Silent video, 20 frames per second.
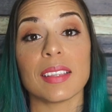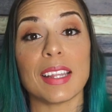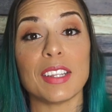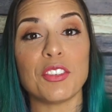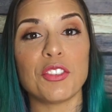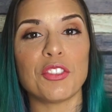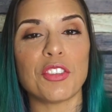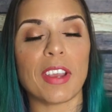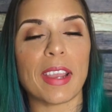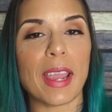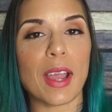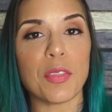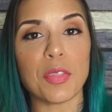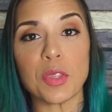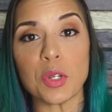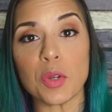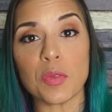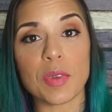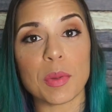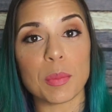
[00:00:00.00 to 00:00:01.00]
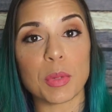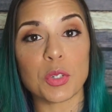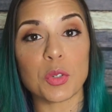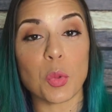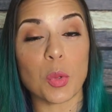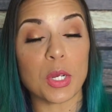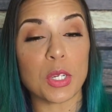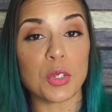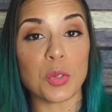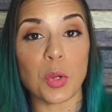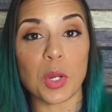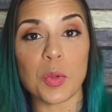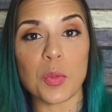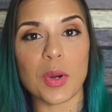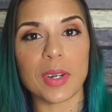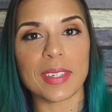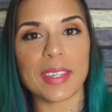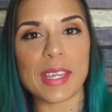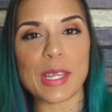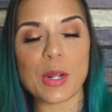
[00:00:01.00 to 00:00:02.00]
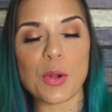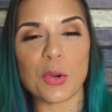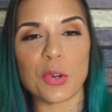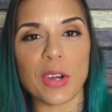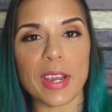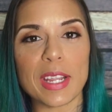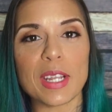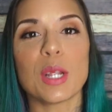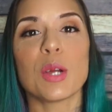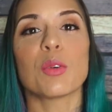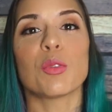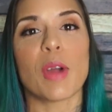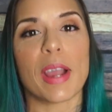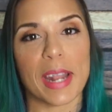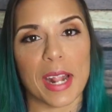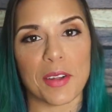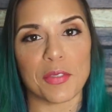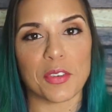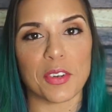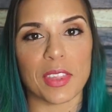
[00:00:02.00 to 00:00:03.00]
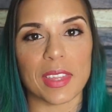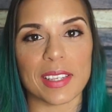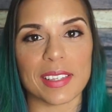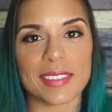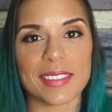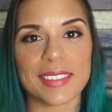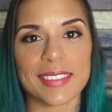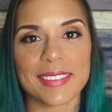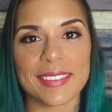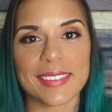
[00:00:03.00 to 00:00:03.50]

Let's check out the November twenty twenty-one Keto Krate right after this.